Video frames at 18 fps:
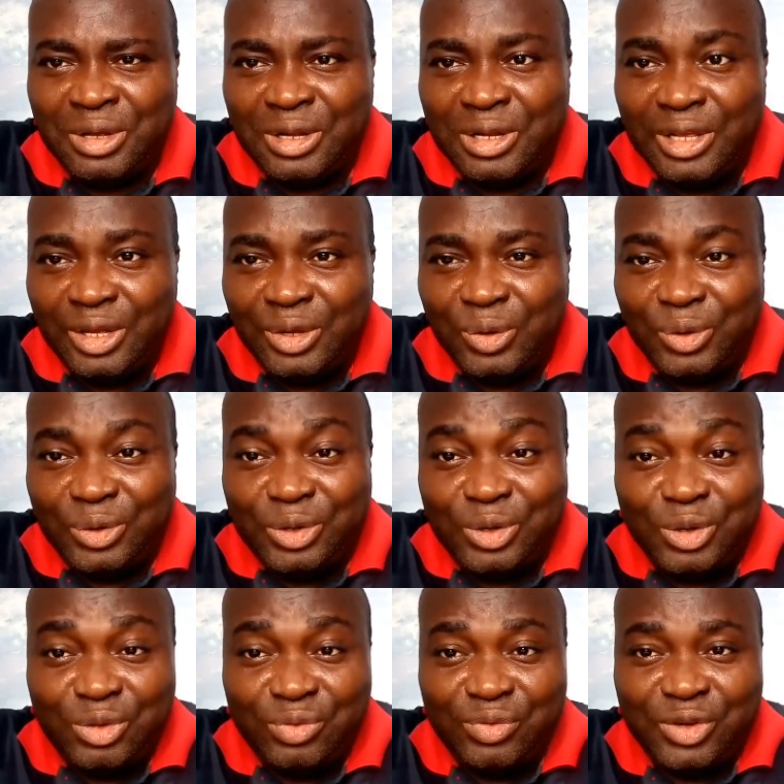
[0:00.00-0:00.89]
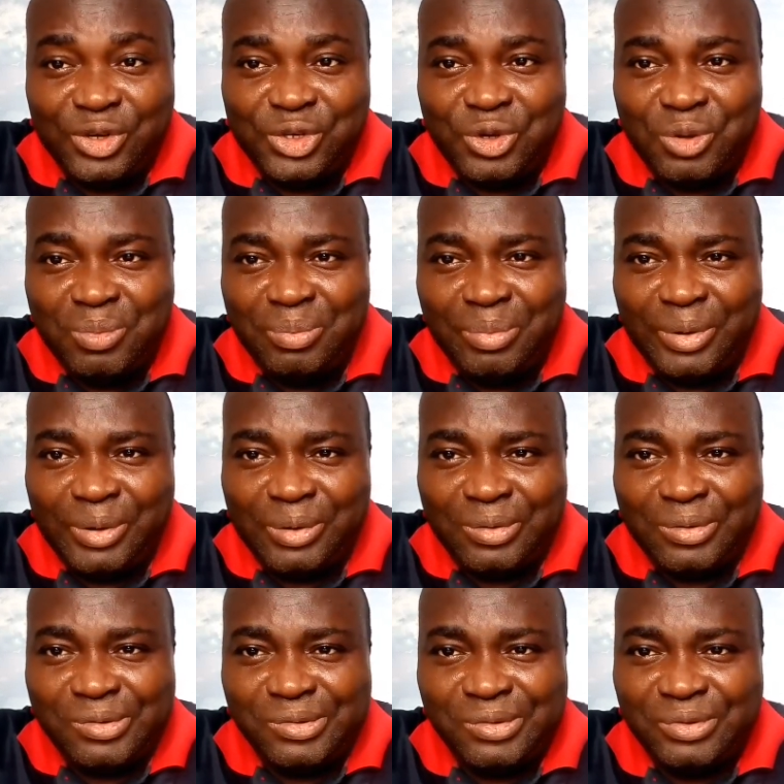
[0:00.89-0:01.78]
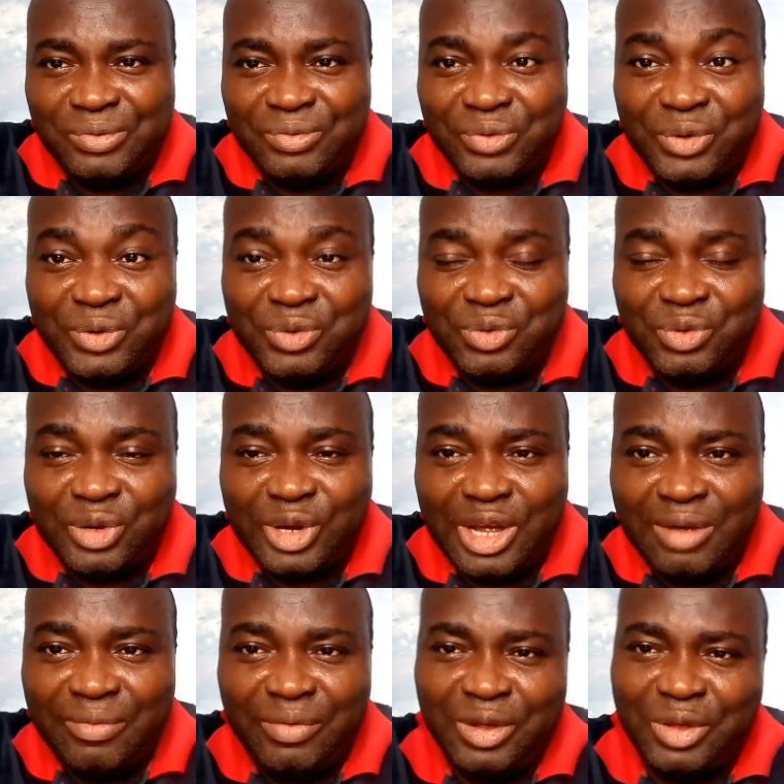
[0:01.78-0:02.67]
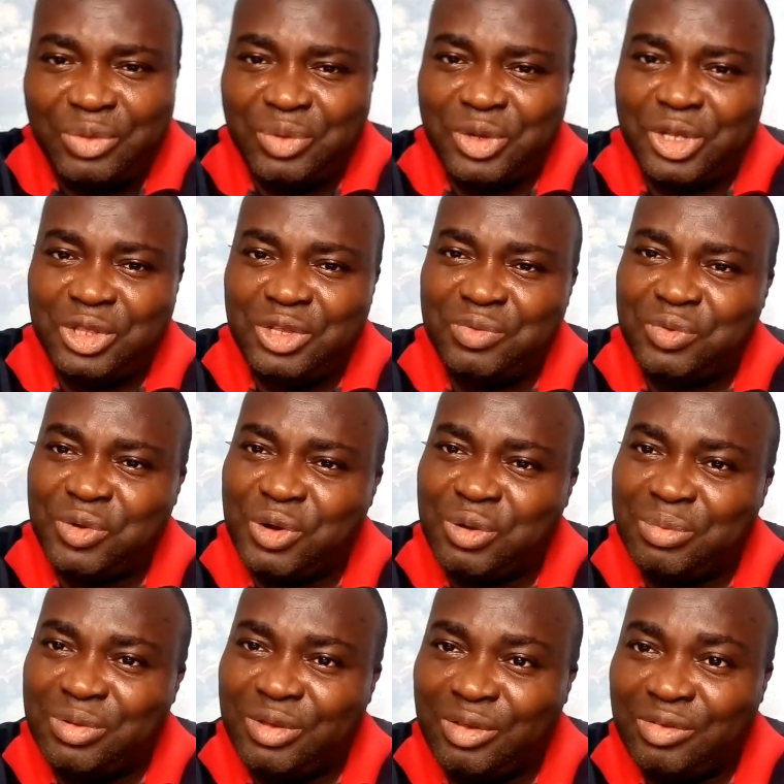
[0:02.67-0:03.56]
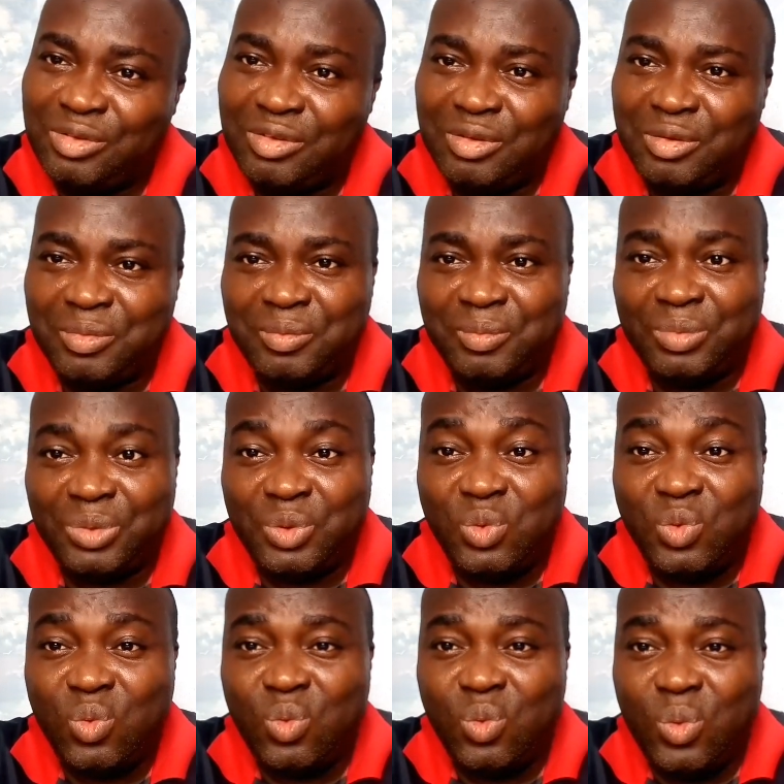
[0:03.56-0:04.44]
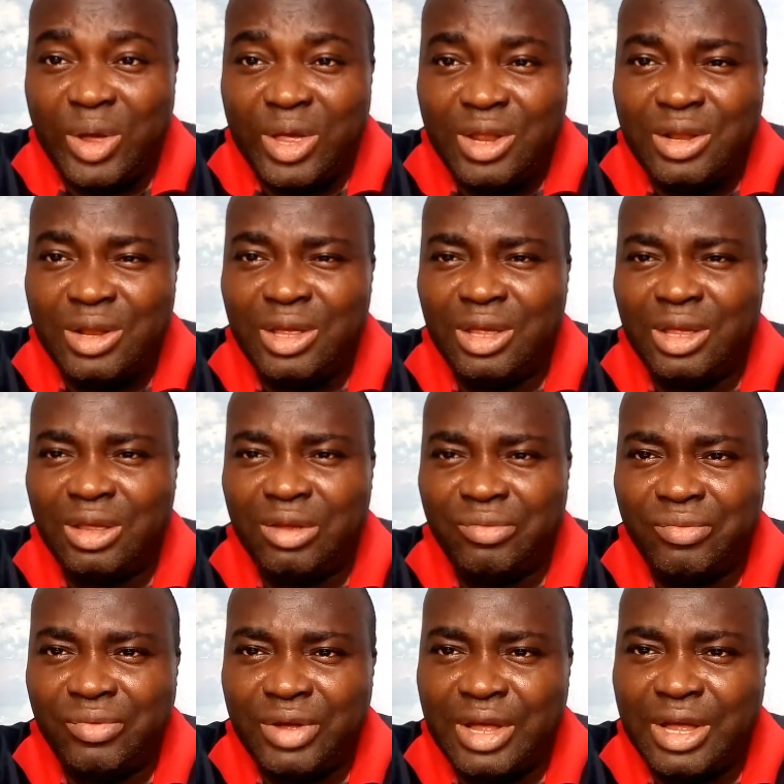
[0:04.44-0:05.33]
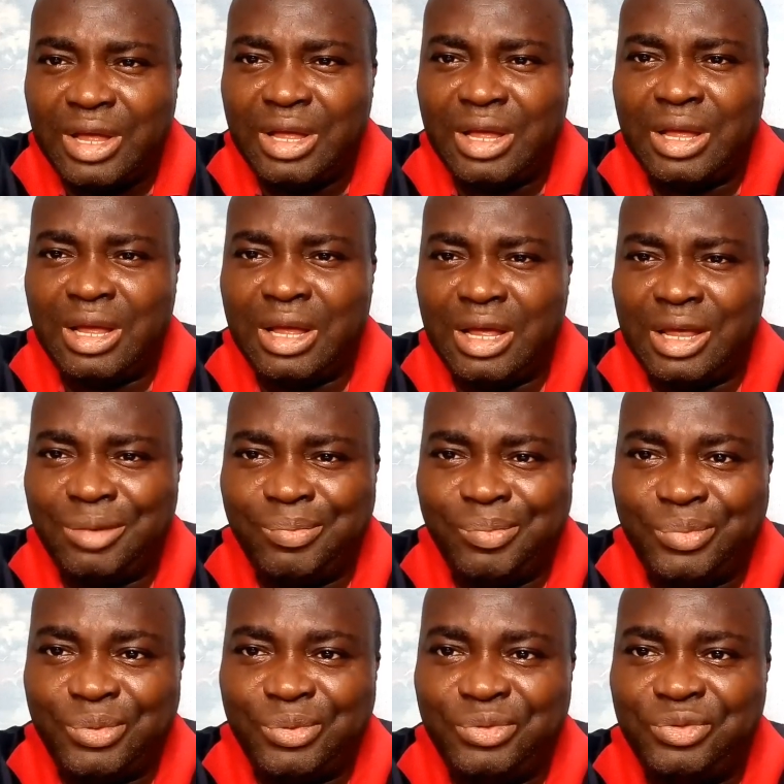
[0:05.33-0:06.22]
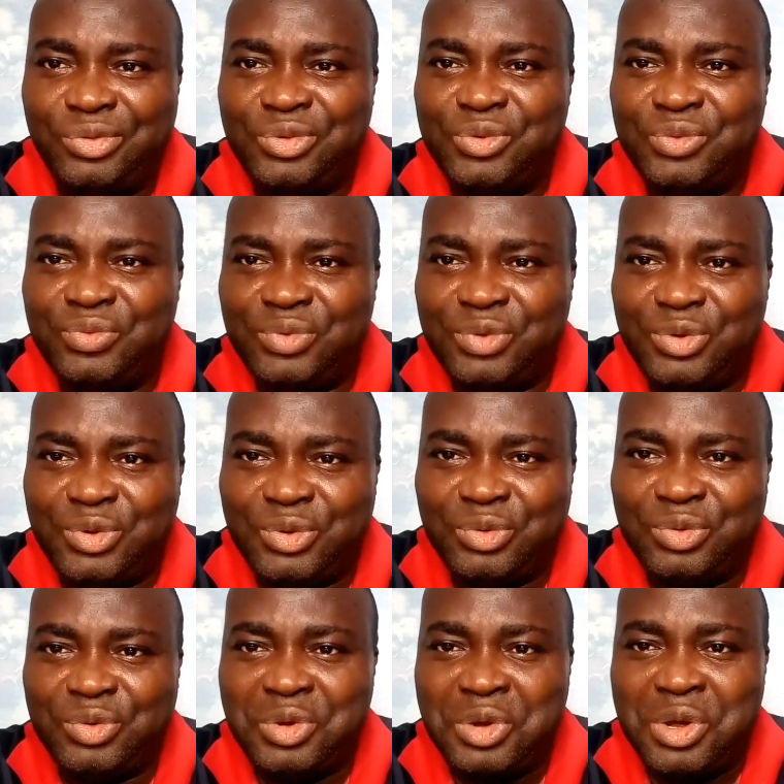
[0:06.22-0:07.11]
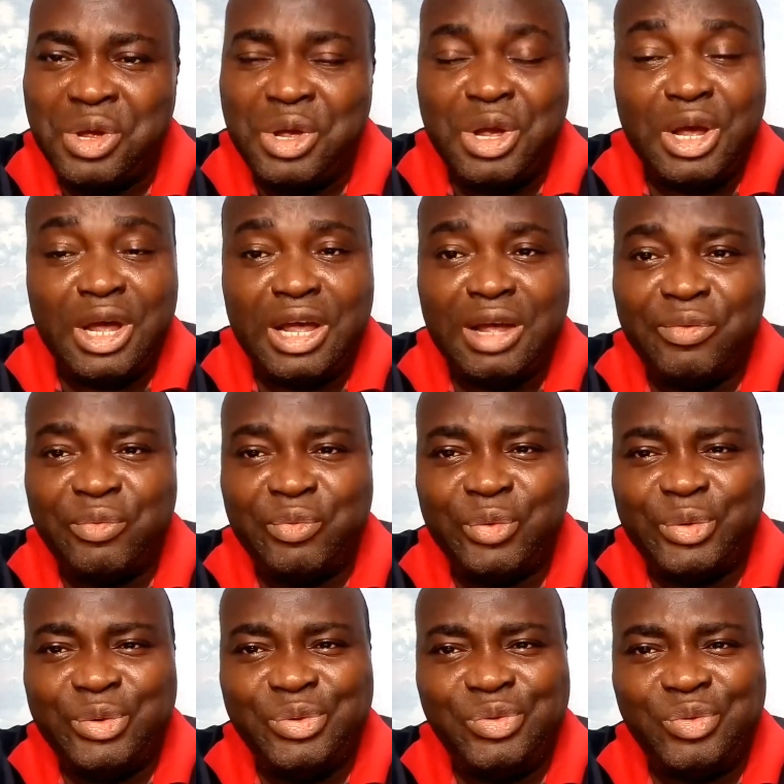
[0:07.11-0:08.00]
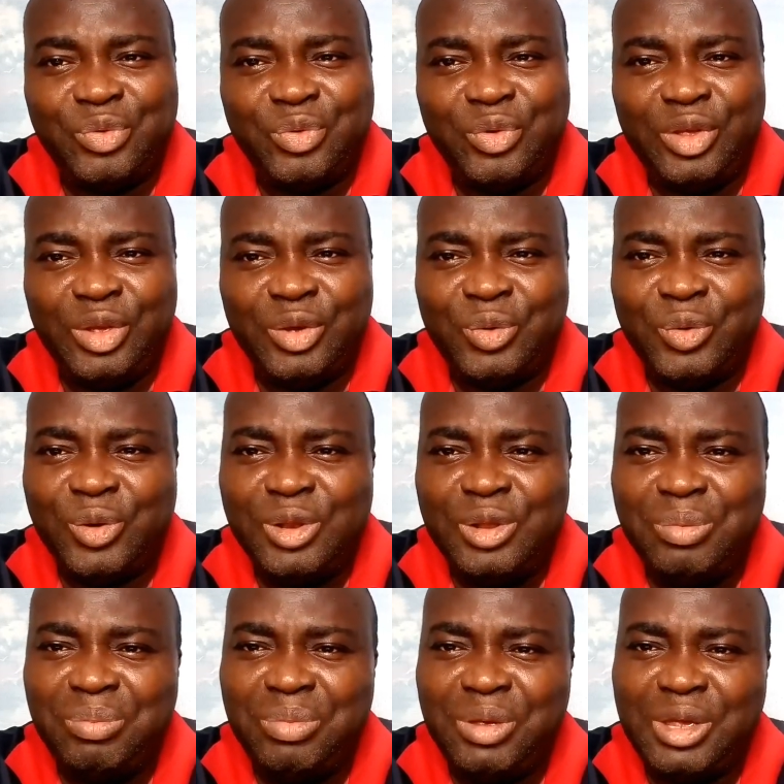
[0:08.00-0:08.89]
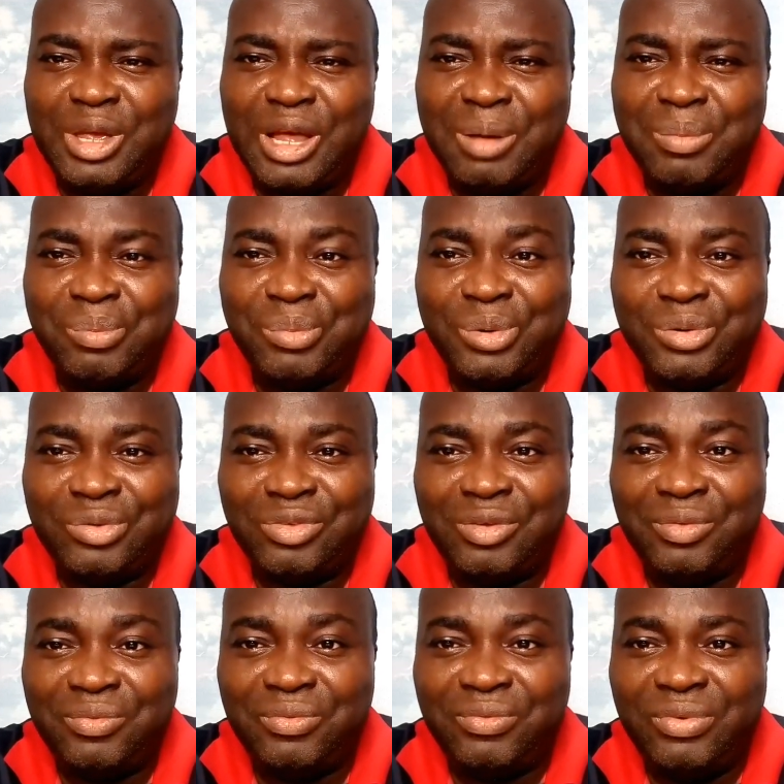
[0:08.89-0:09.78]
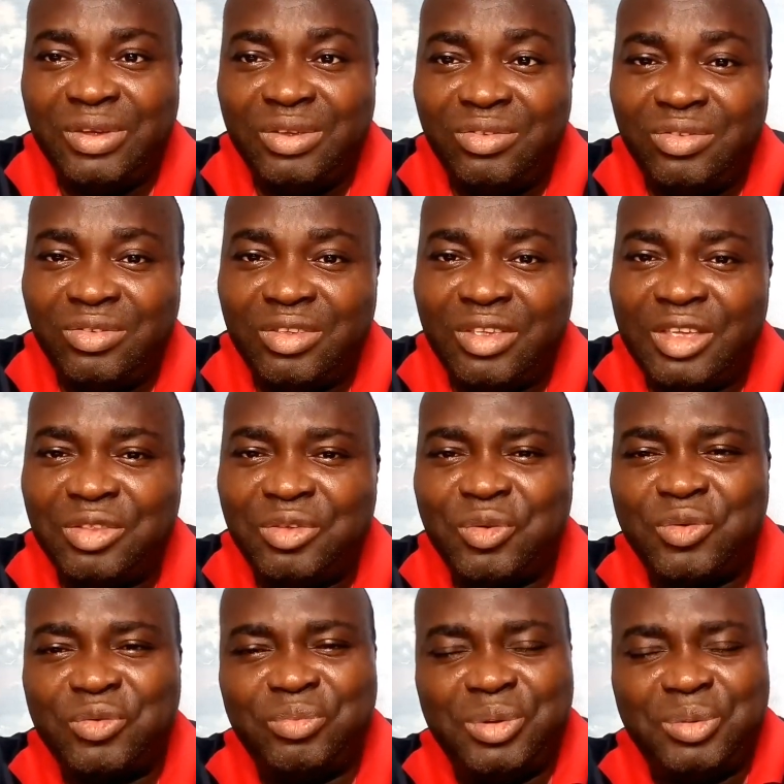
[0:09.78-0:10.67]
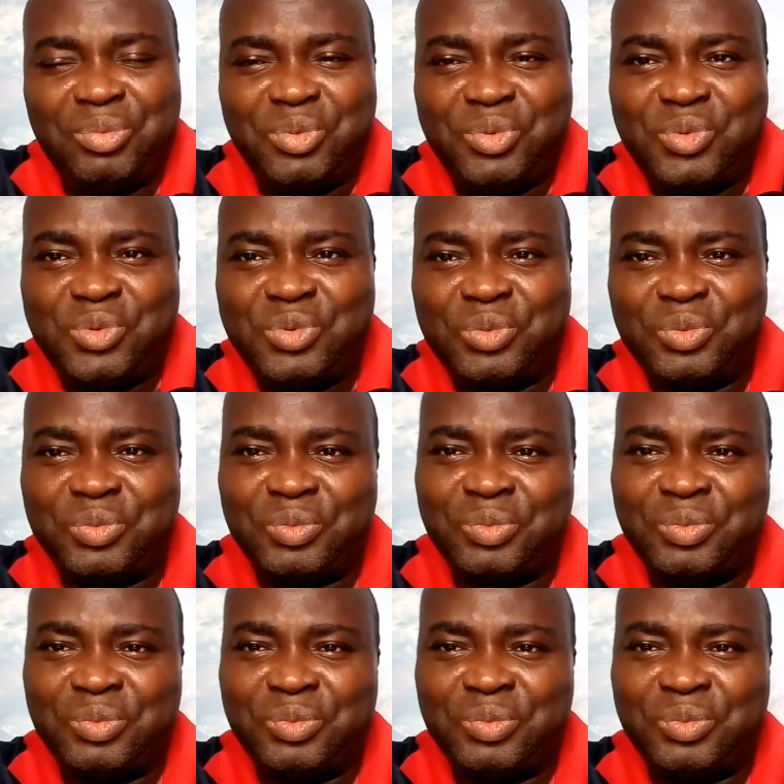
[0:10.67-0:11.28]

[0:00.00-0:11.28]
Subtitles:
click on the notification bell for you to have educative updates whenever I post new videos, and for you to equally be among the first set of people